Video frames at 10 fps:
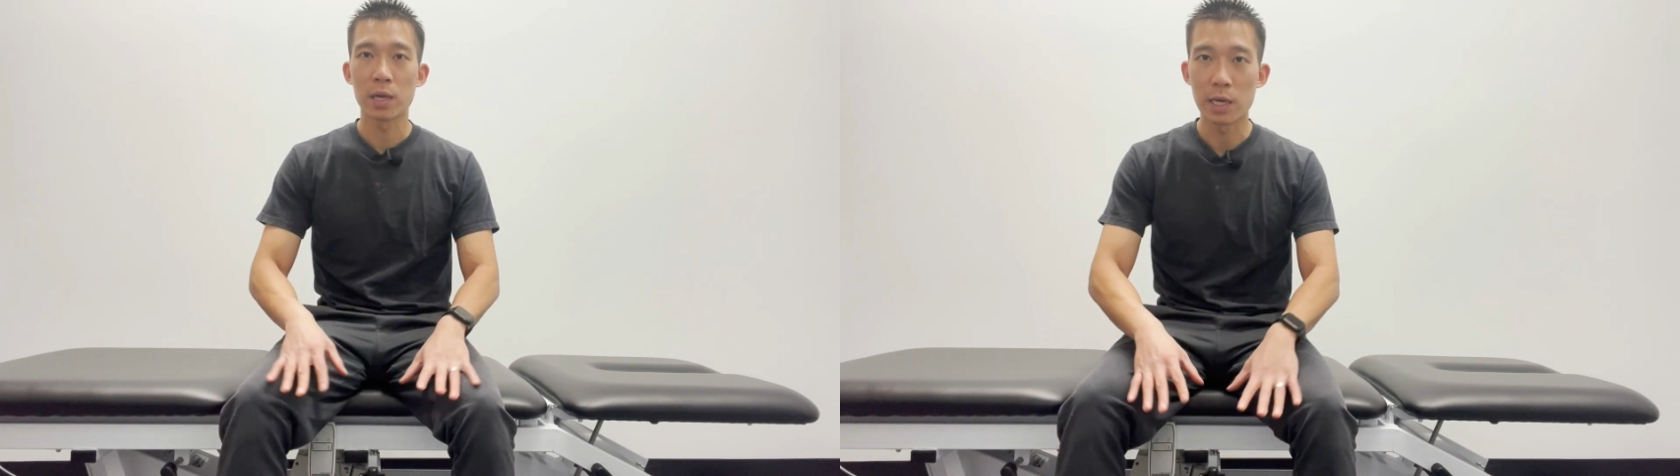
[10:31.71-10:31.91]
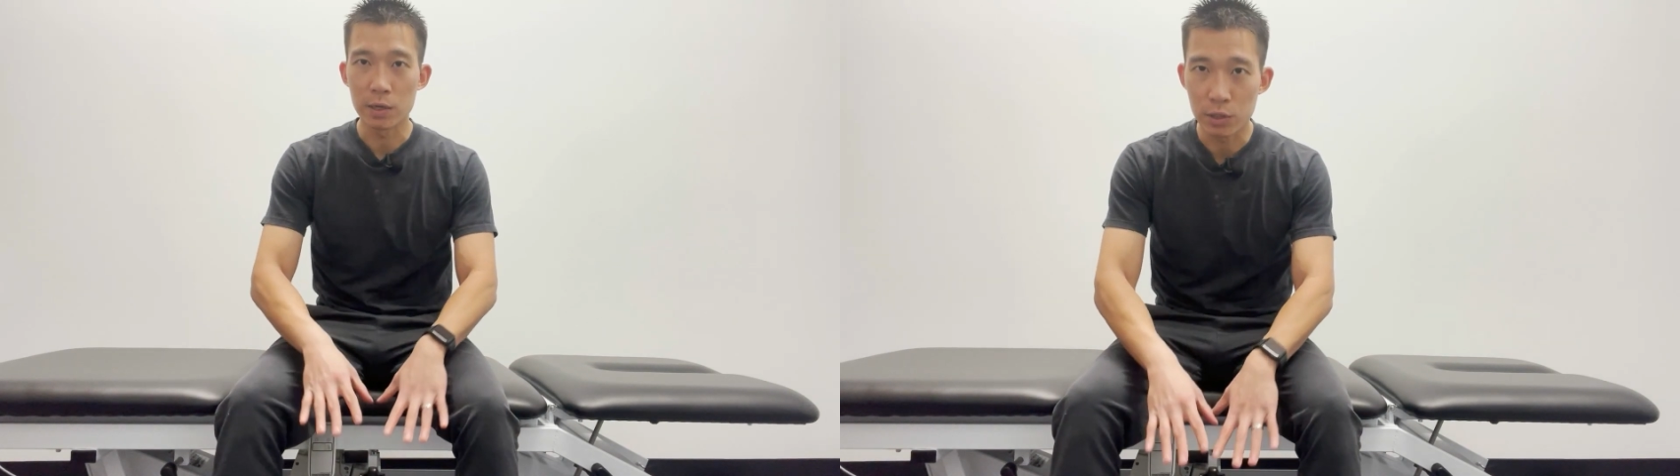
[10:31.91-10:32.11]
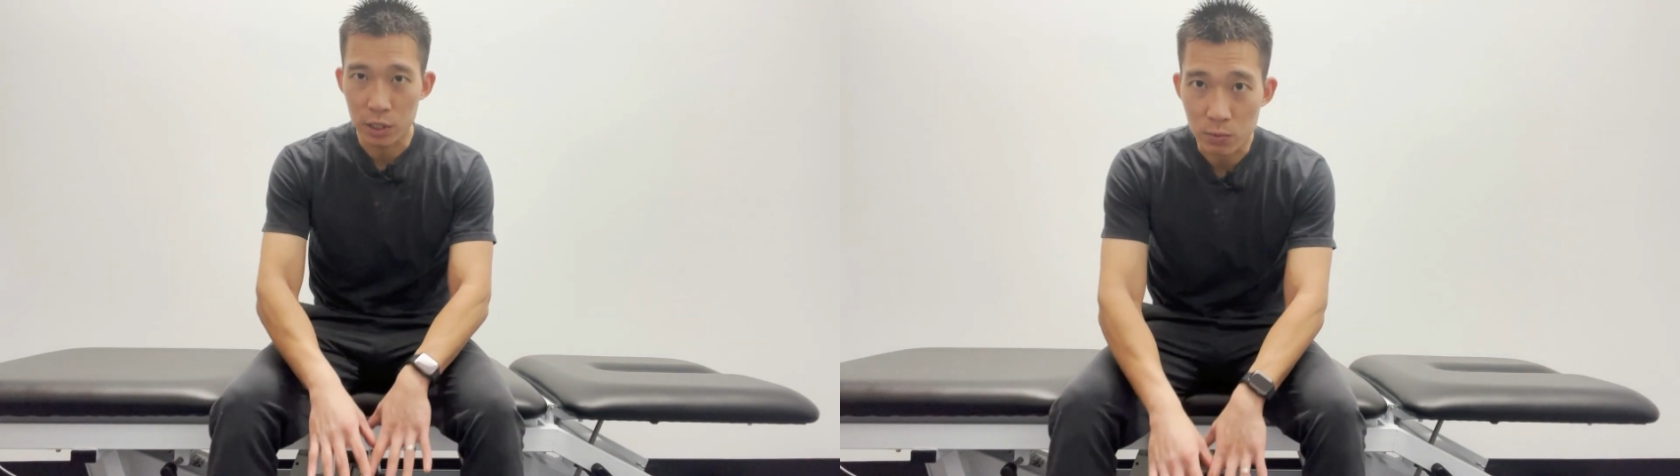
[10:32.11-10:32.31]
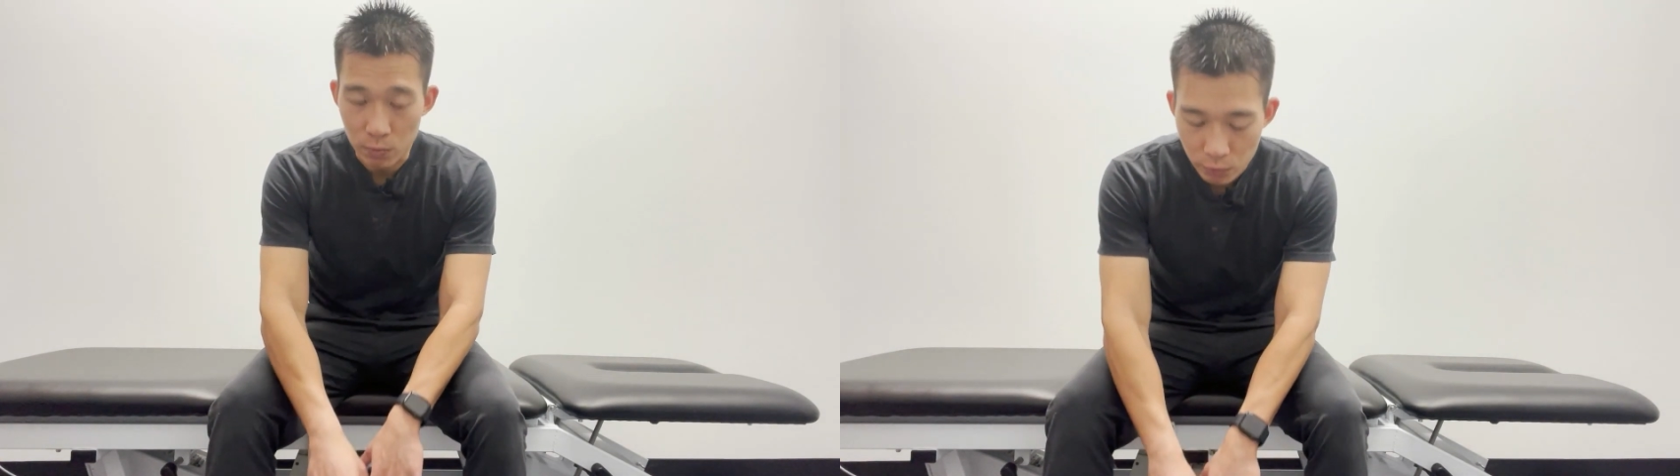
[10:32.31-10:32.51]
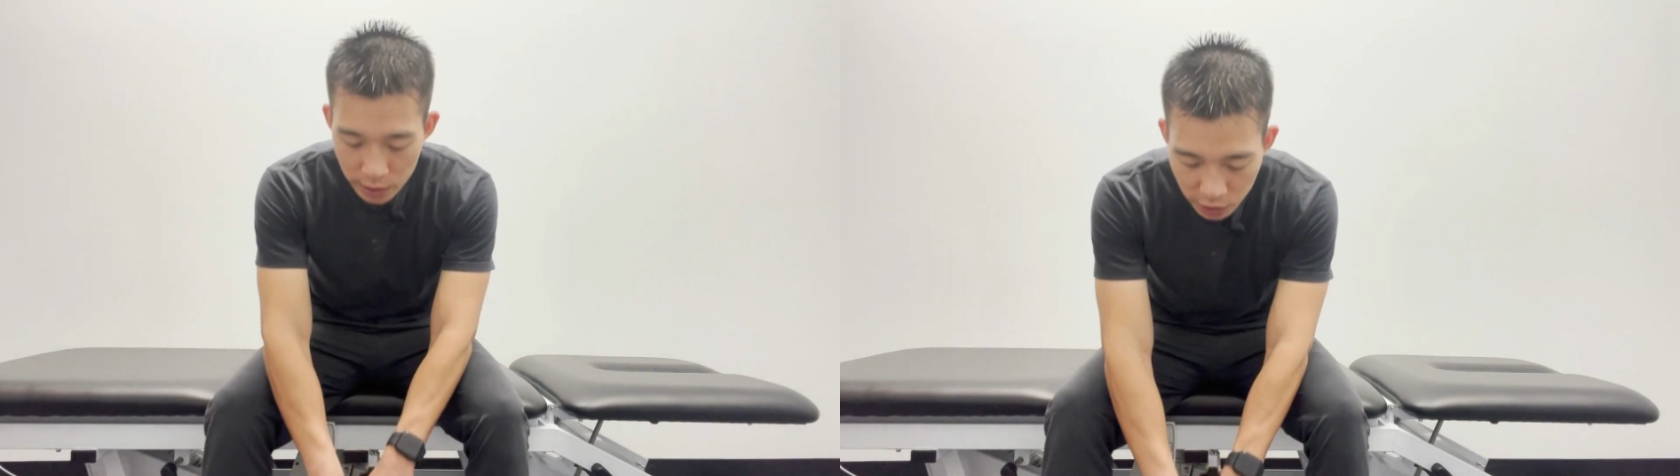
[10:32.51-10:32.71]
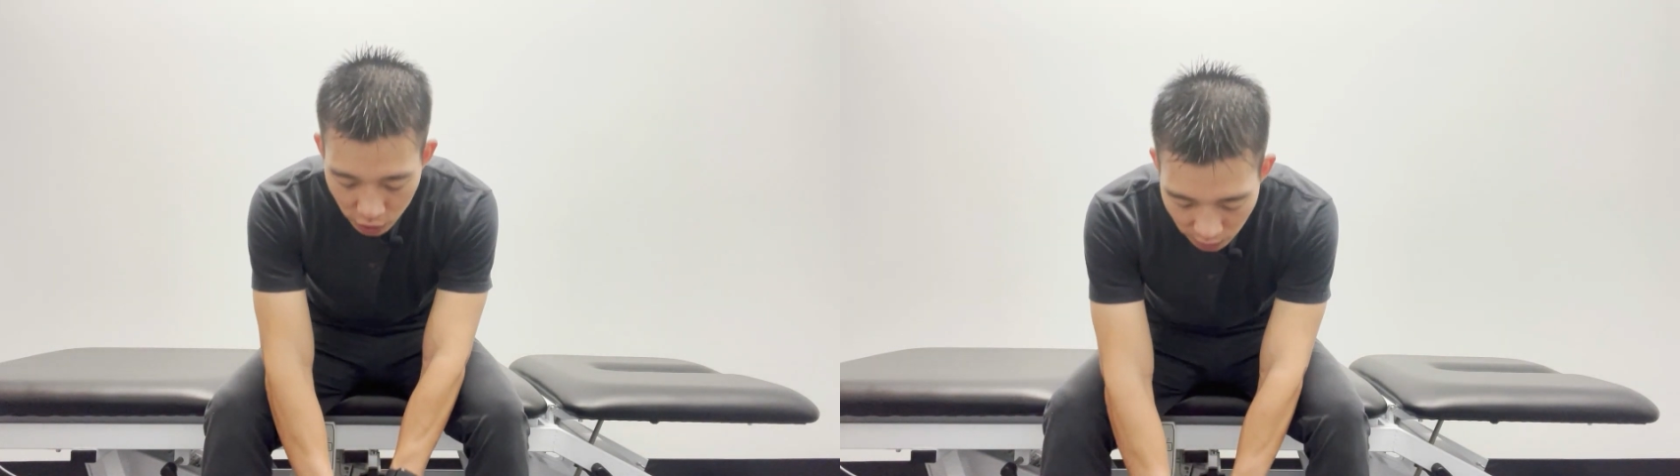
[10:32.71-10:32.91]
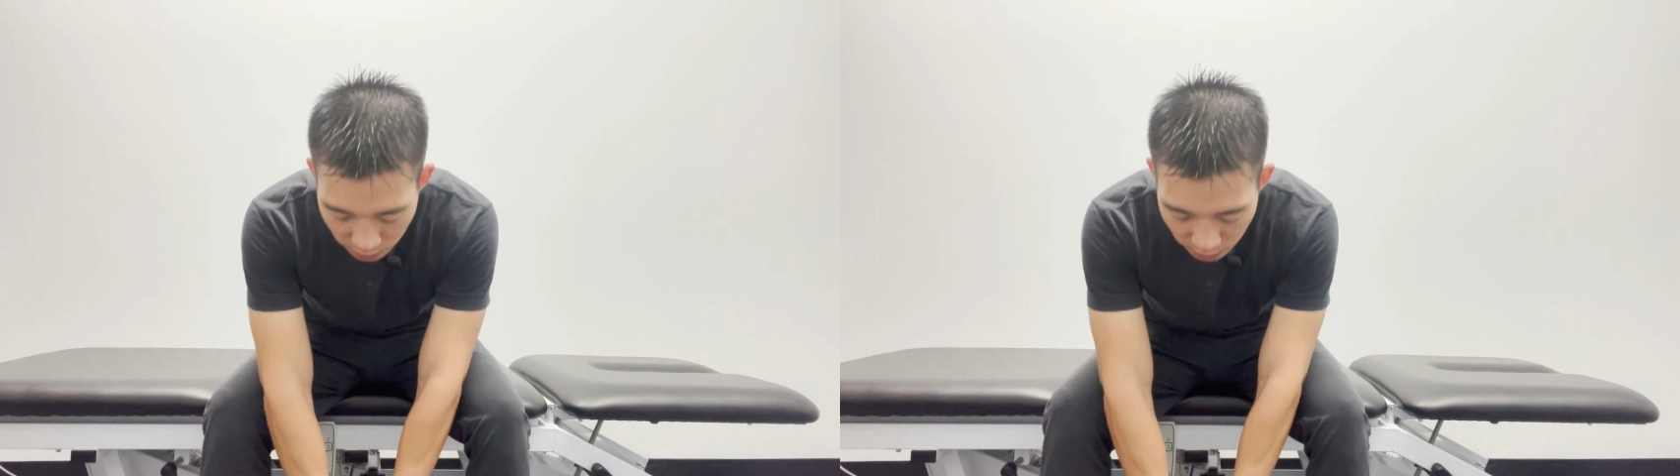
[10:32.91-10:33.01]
and you're just reaching